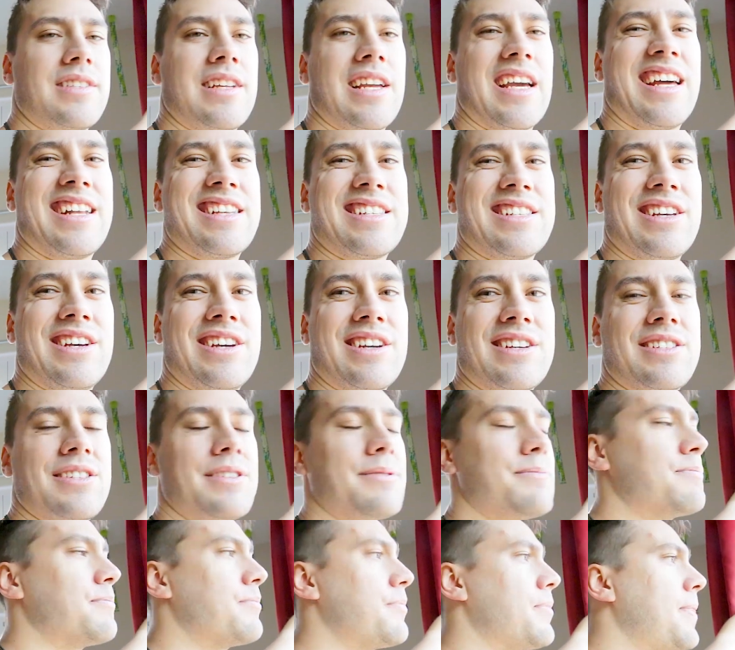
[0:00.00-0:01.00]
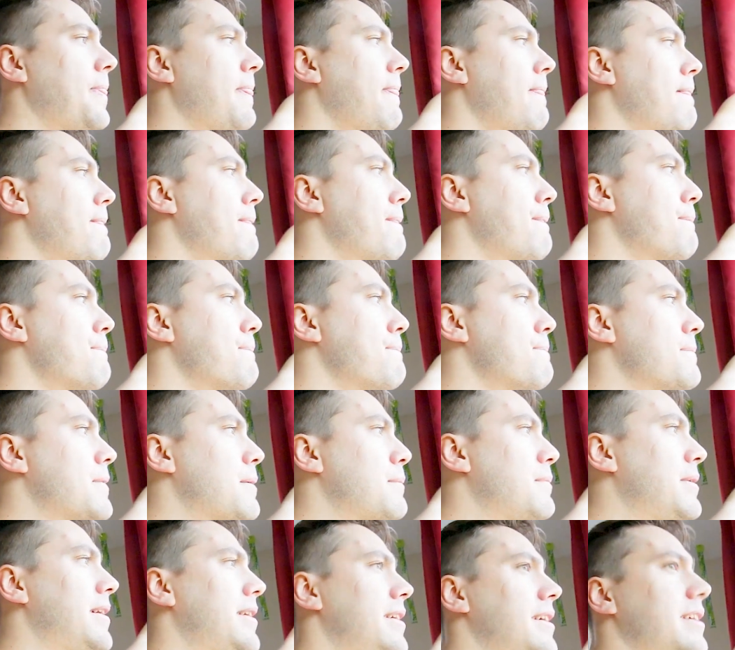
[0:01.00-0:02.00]
Kind of sucks.
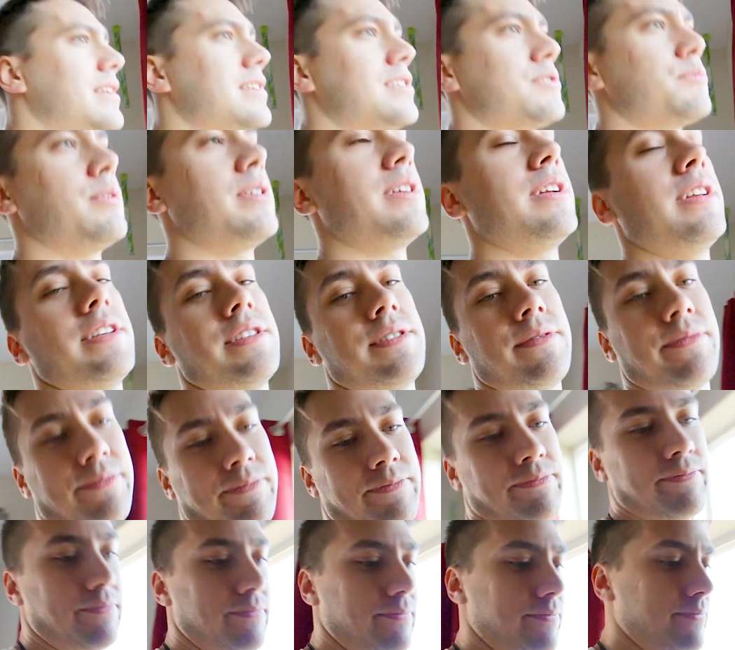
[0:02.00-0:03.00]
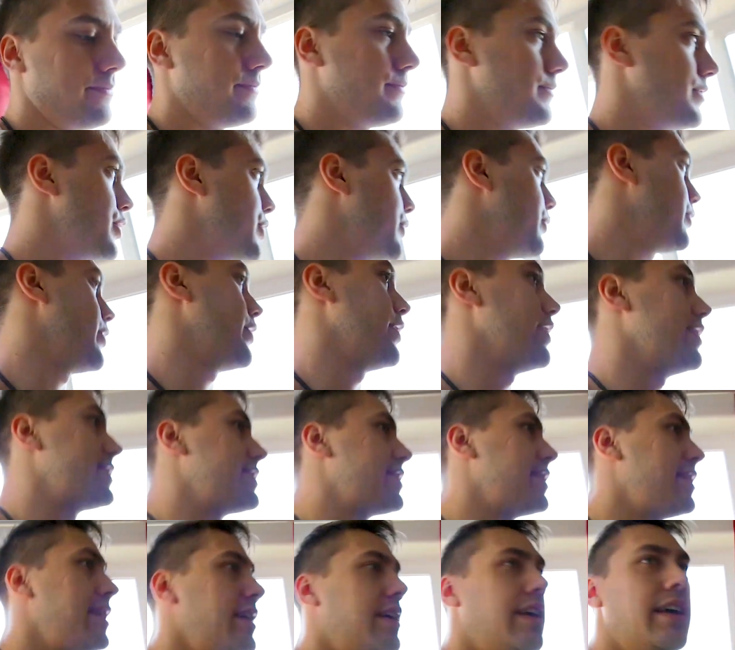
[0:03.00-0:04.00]
But it is what it is. No
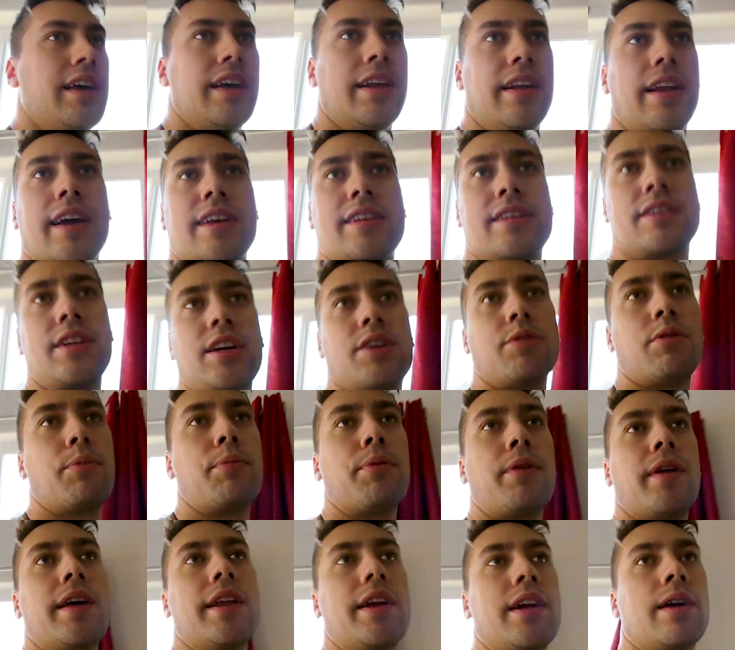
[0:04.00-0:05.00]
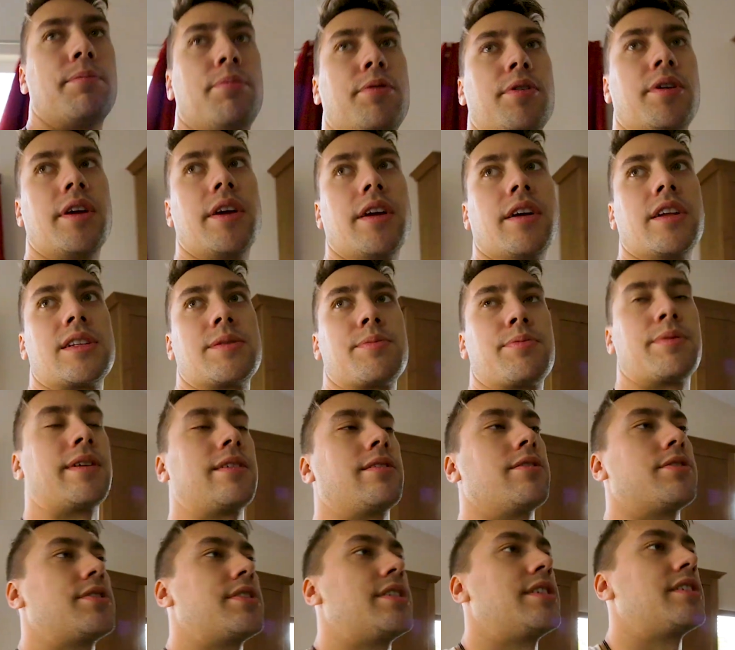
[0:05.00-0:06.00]
worries. Next year we're planning on putting in a
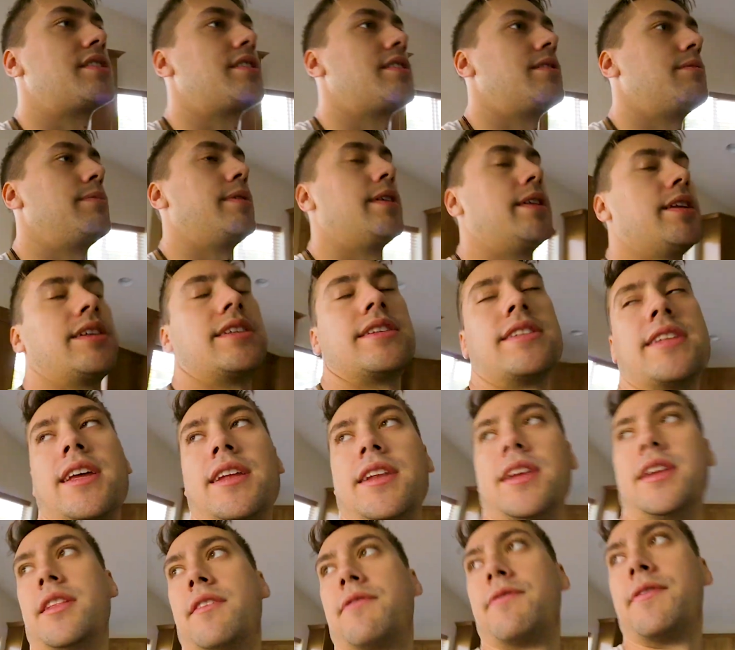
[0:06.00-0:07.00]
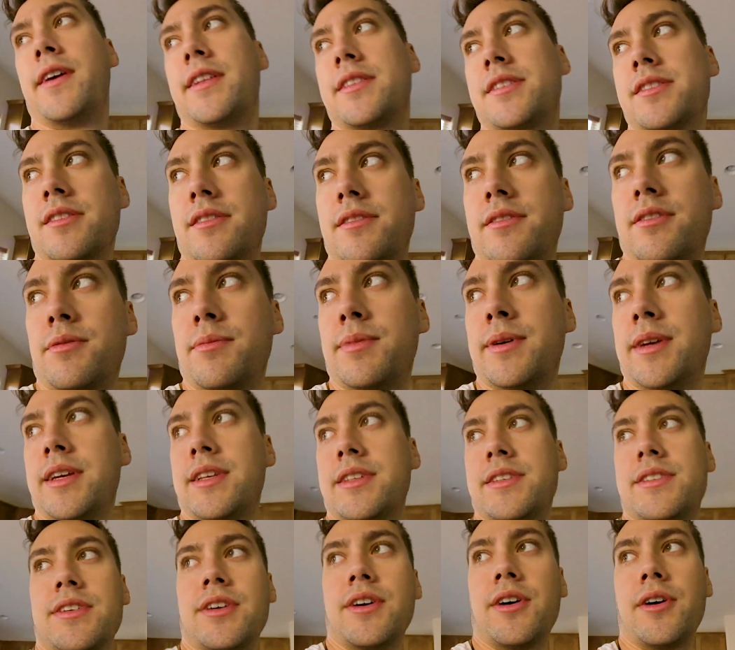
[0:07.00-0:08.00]
sprinkler system and extending the fence a little
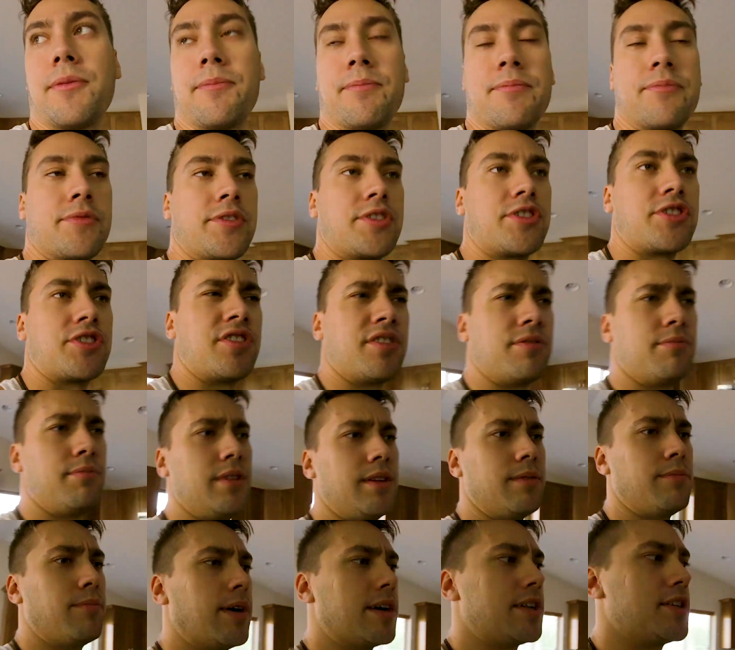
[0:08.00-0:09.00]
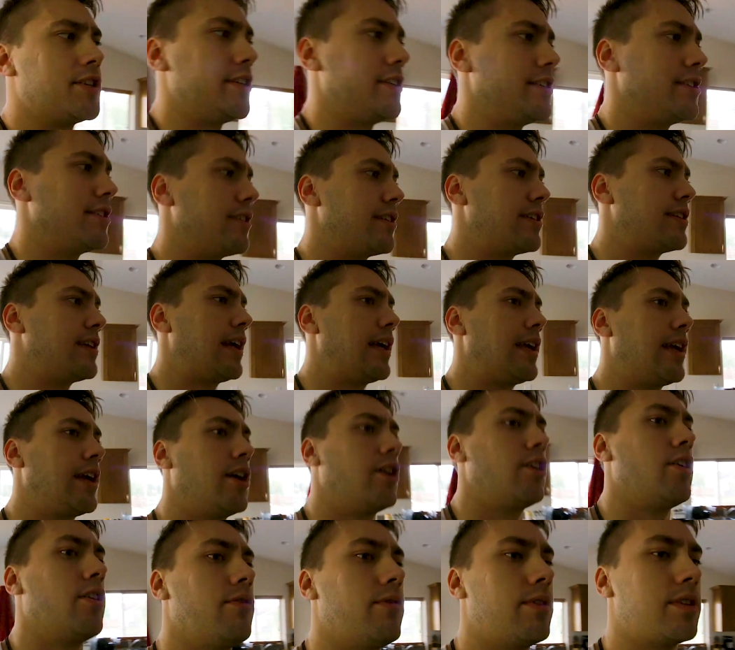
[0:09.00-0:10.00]
bit, so it should be much easier to take
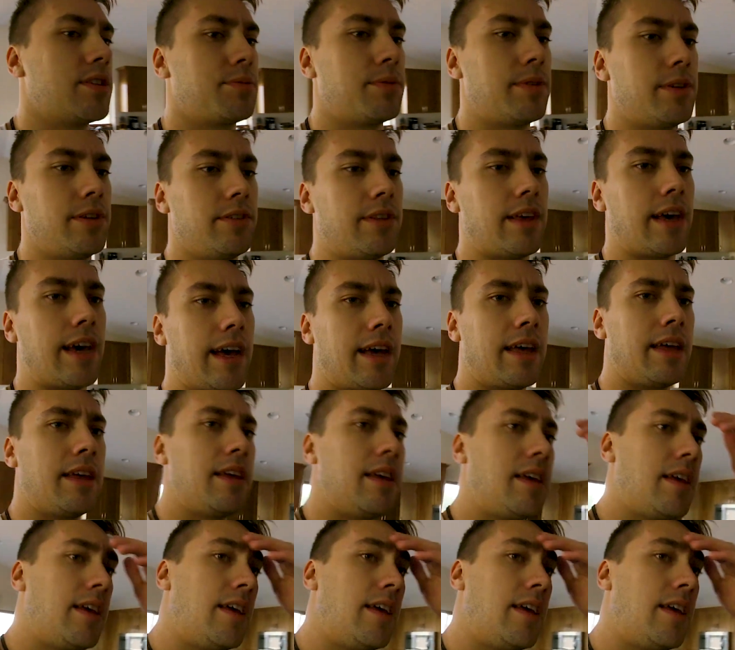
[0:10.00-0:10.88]
care of once we do that.